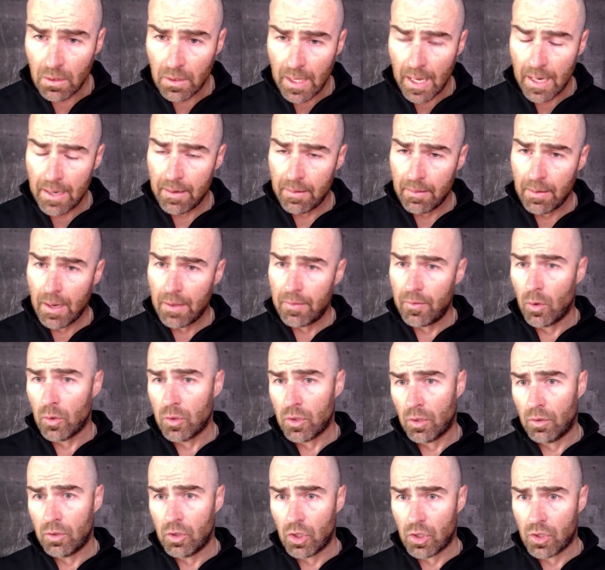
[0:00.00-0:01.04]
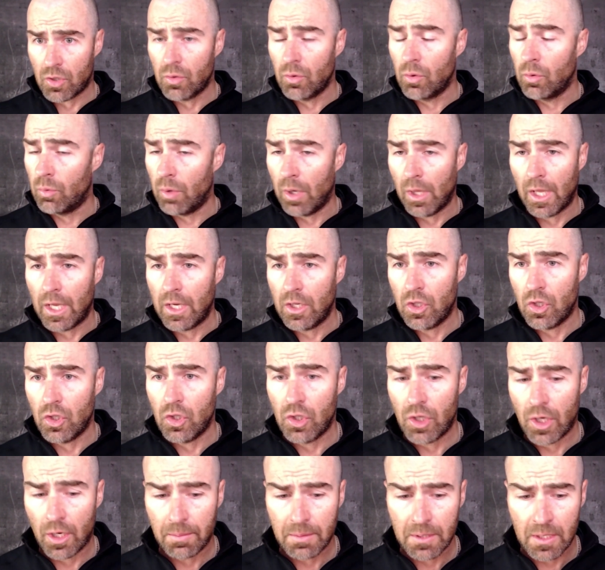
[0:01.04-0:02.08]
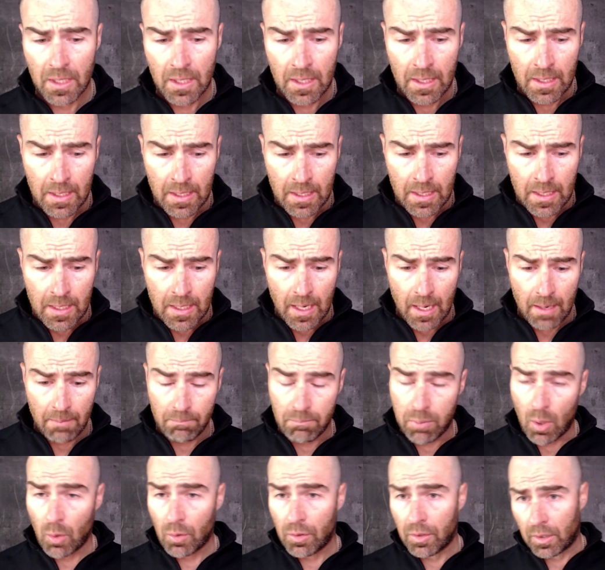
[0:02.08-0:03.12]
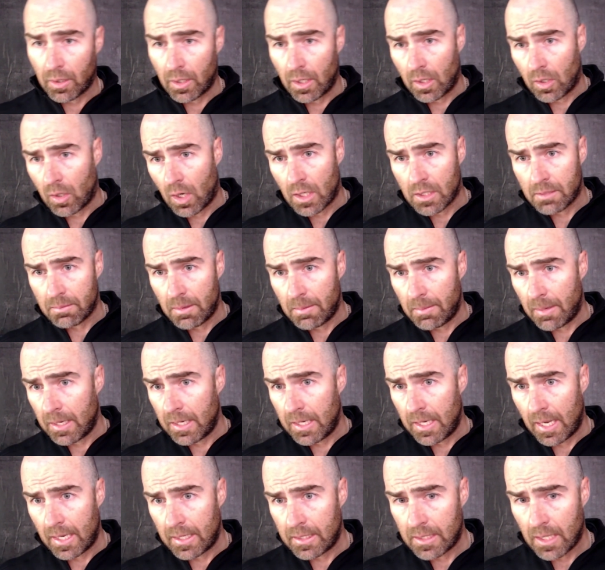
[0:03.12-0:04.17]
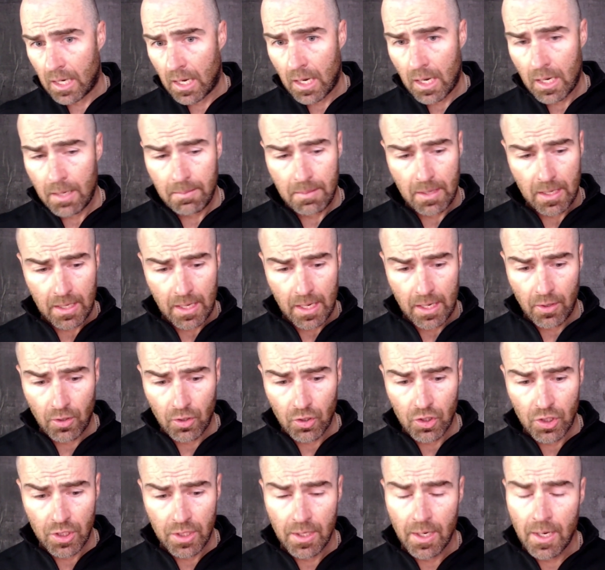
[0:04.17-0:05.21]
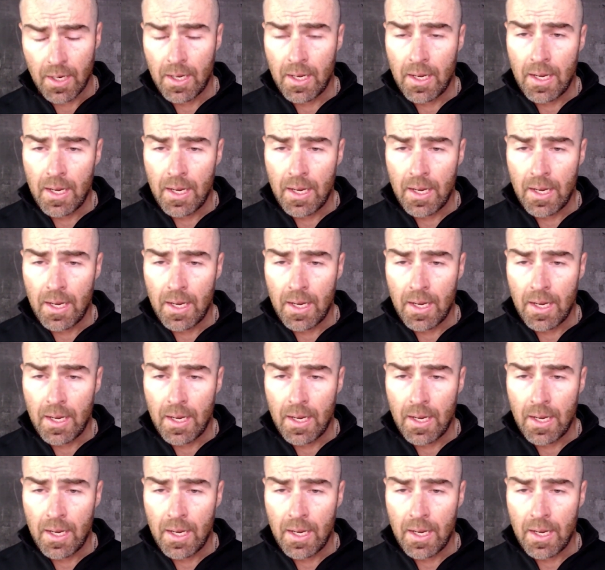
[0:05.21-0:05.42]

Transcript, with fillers: And, and those are just through relationships. And both are going to cost me money and time and energy.